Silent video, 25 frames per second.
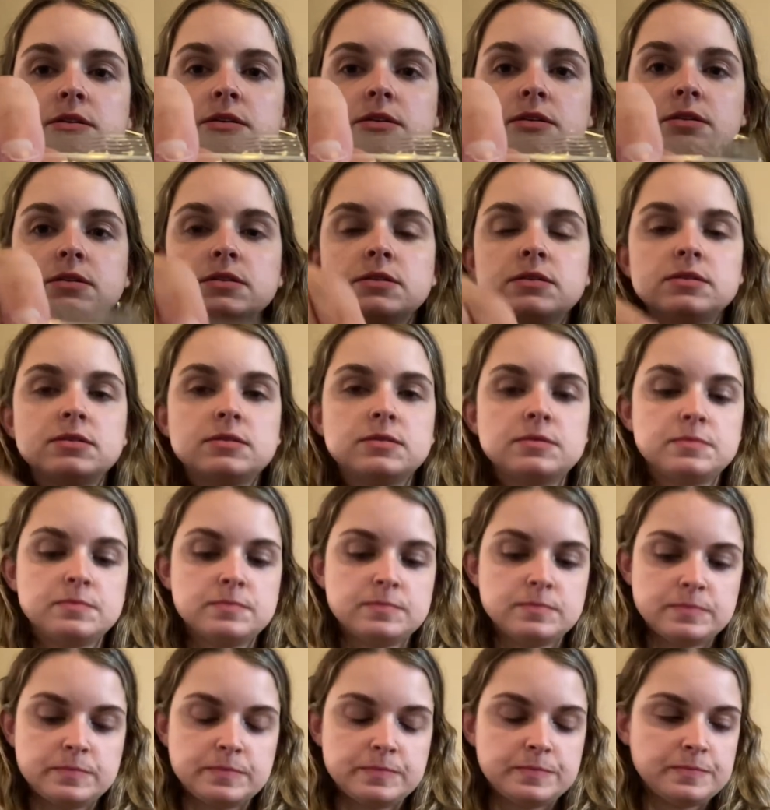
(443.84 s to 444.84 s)

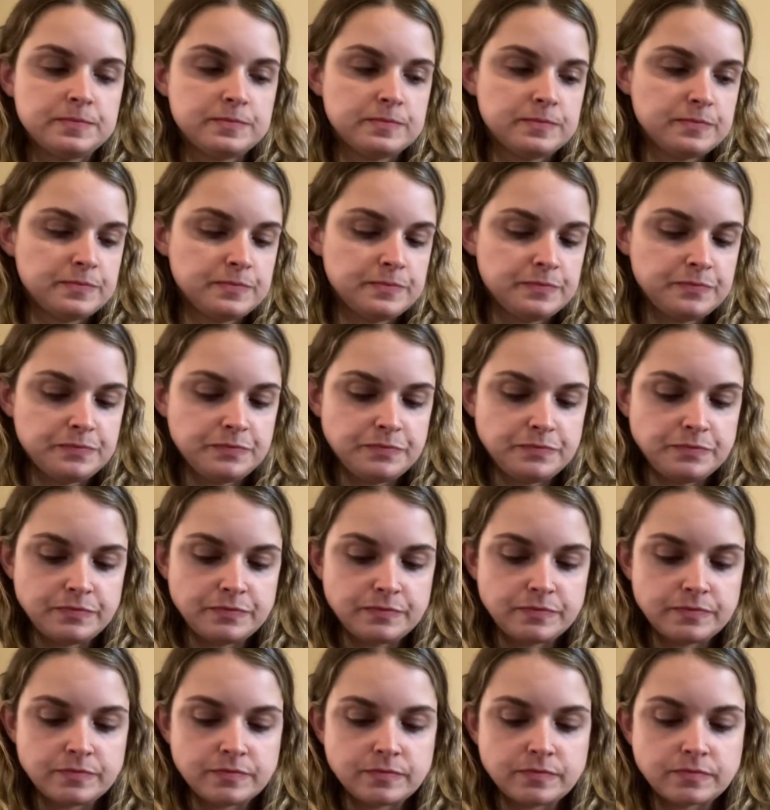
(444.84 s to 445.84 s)

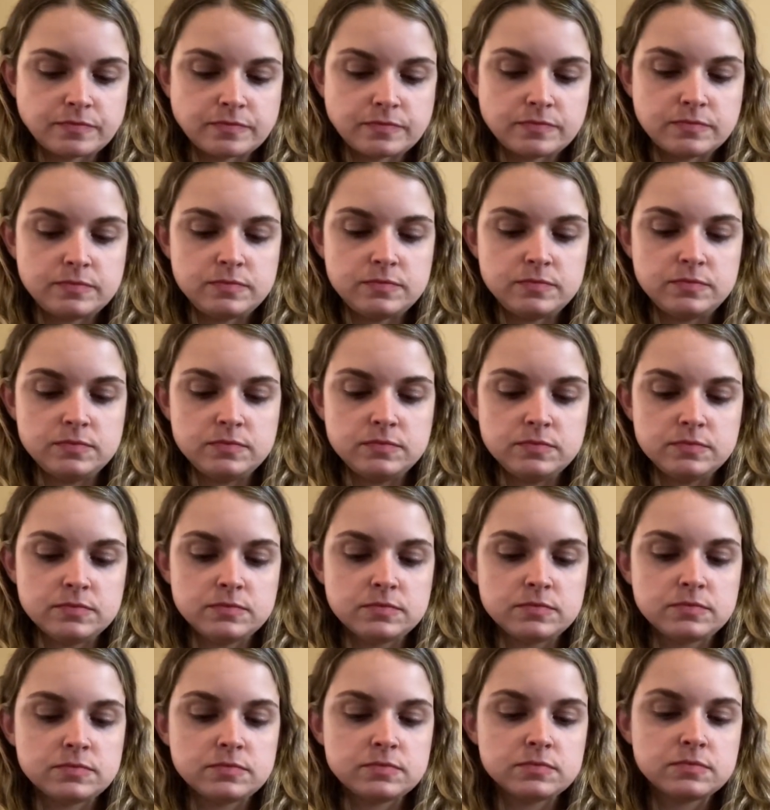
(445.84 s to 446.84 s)

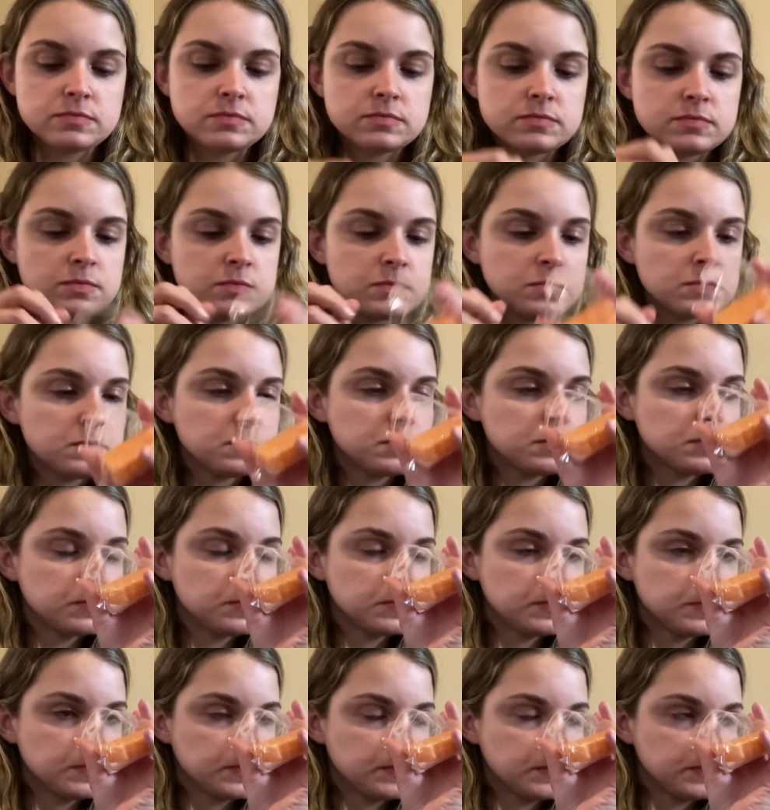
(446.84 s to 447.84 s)

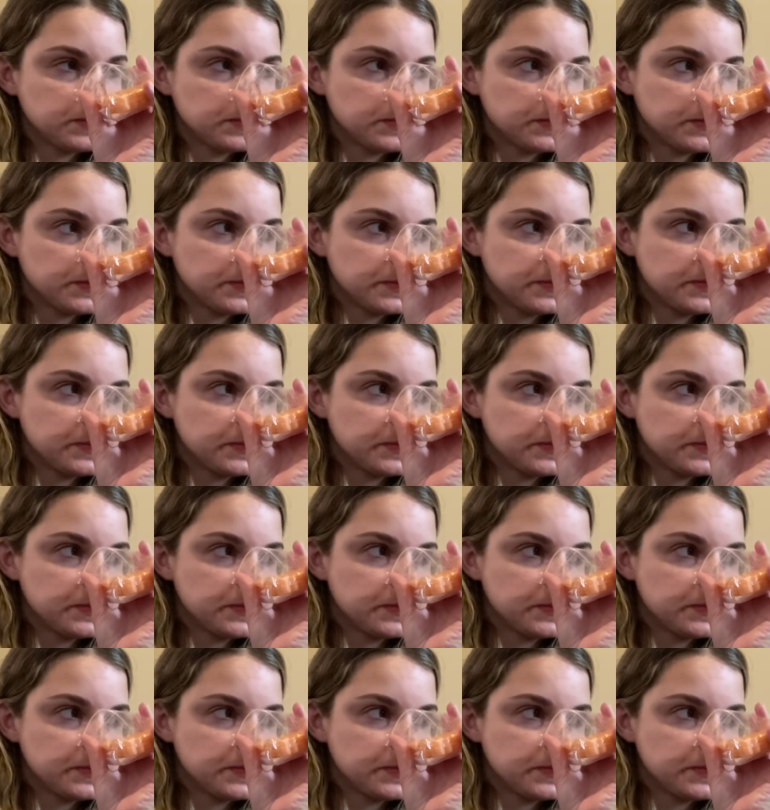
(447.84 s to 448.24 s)
Nothing is said.